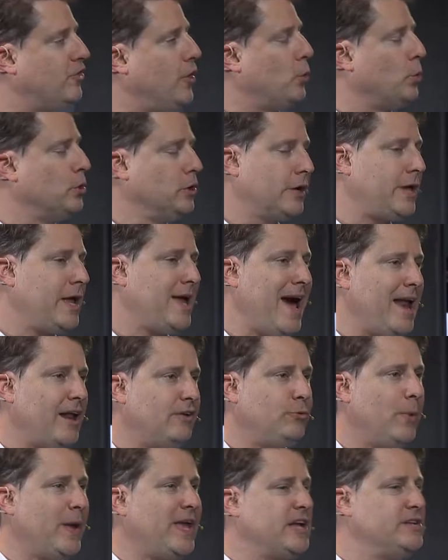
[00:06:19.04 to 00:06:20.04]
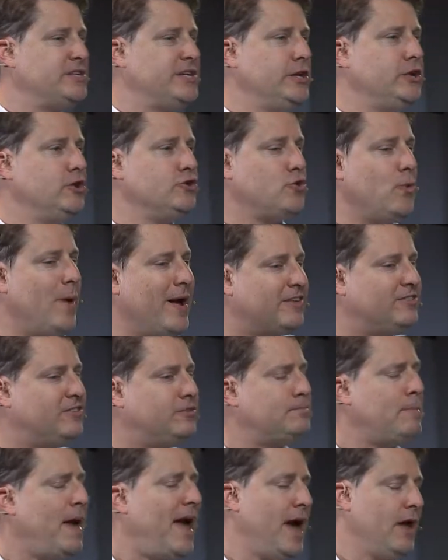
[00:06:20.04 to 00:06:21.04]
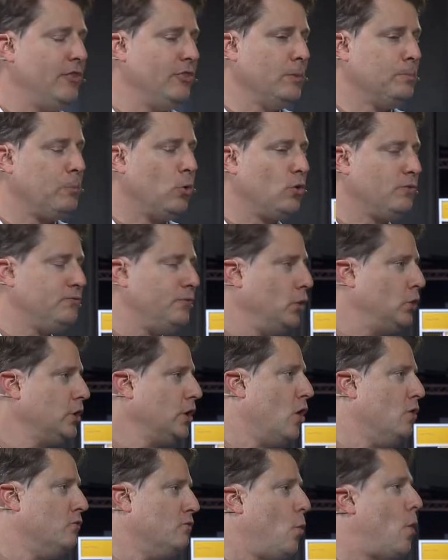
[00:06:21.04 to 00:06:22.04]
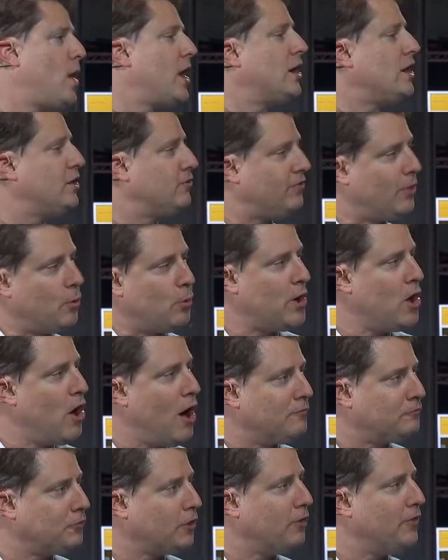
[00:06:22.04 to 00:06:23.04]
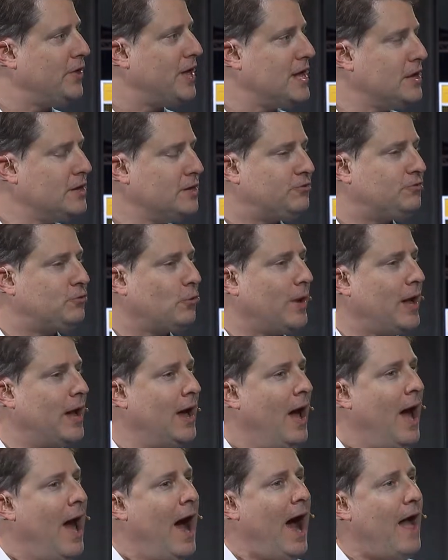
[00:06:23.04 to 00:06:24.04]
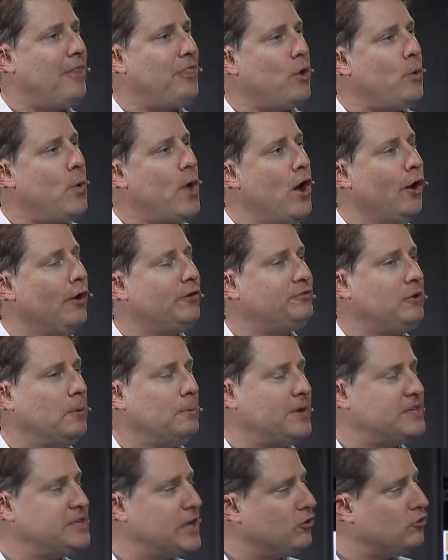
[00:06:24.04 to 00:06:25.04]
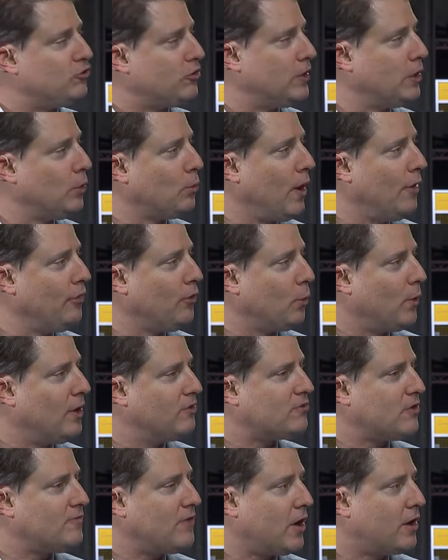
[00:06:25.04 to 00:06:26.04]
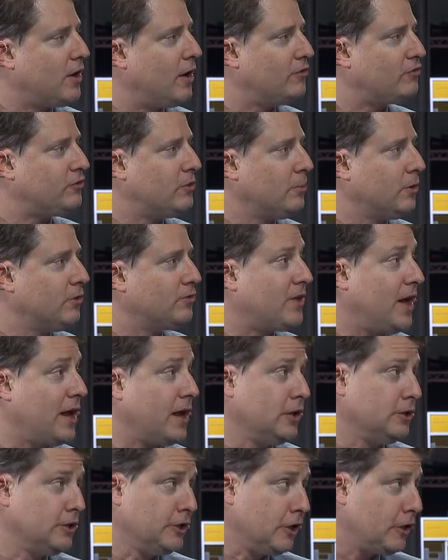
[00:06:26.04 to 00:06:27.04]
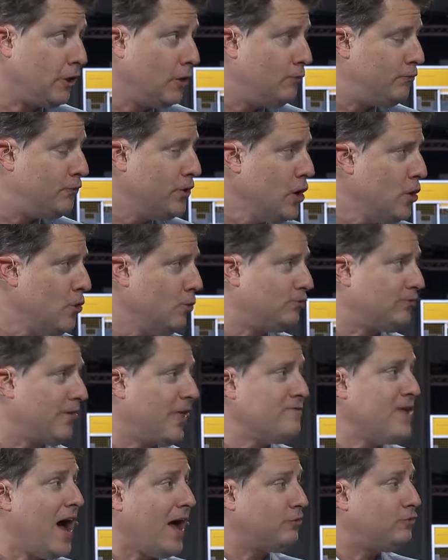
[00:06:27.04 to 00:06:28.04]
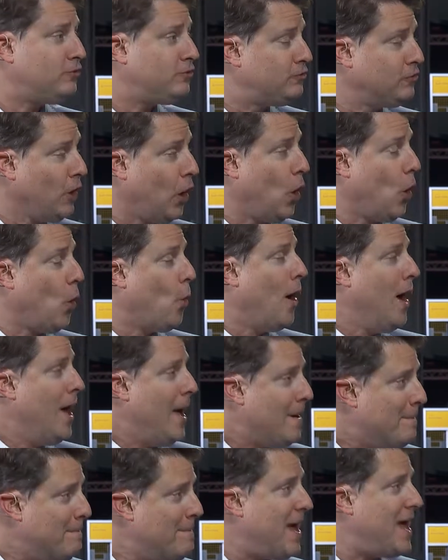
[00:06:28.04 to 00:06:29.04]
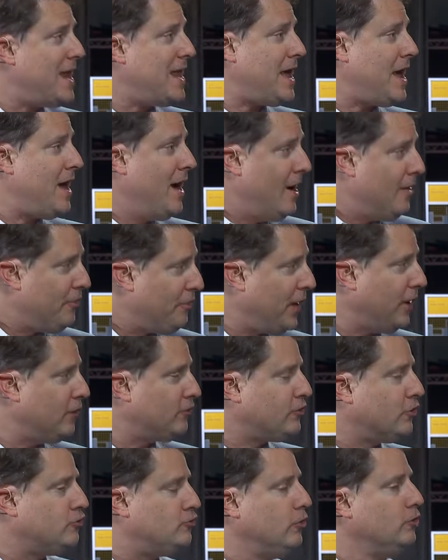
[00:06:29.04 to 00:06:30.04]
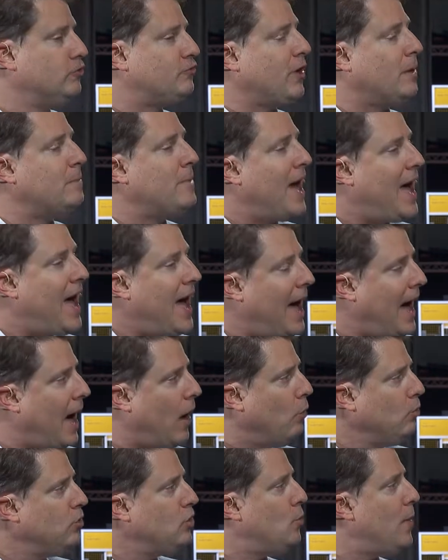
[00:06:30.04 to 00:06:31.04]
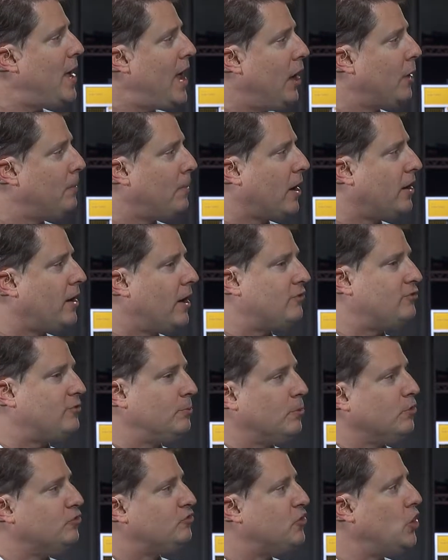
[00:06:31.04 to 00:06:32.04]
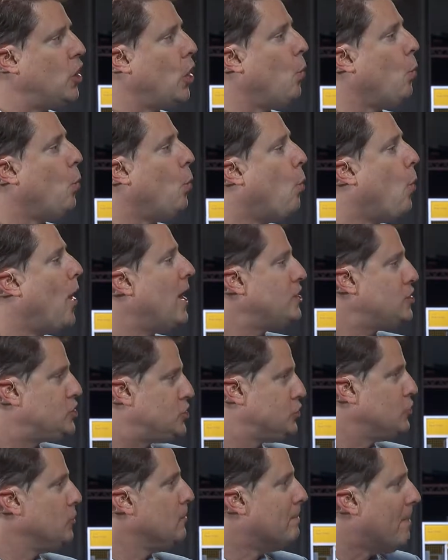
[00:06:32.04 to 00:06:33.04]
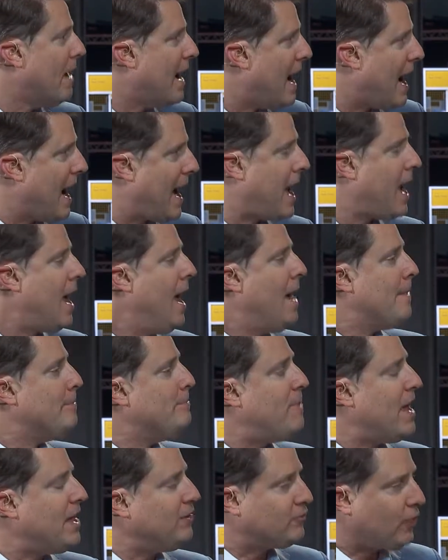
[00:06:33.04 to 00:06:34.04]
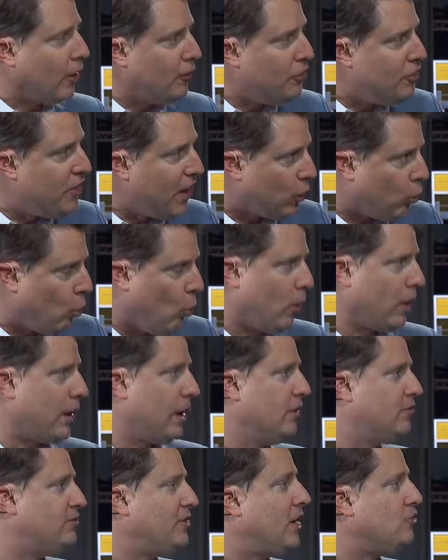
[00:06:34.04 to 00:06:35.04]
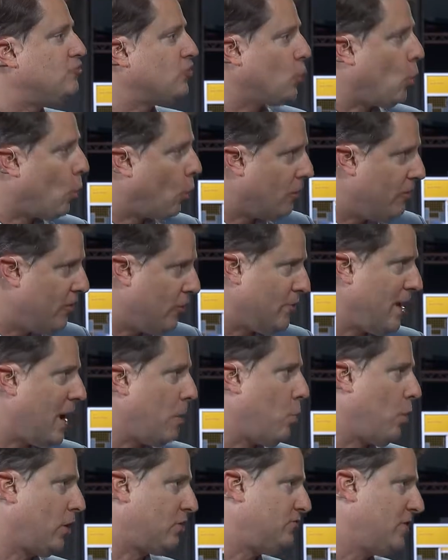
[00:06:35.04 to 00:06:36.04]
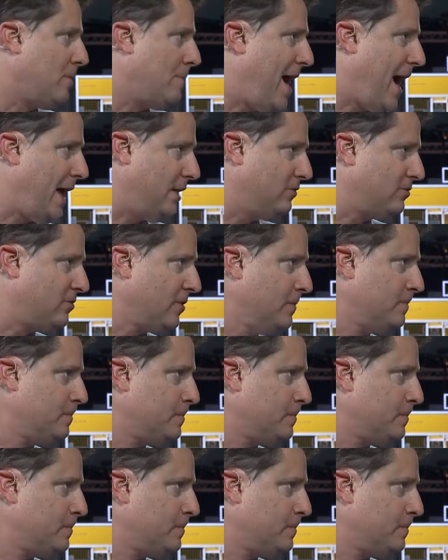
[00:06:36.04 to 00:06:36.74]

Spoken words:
that we're looking at as we continue to expand the portfolio of what it is that we offer to the industry, I think we also potentially run the risk of our customers getting a little confused. They've got so many things to choose from. How do we help our customers know what to buy based on their organization or their network's demands?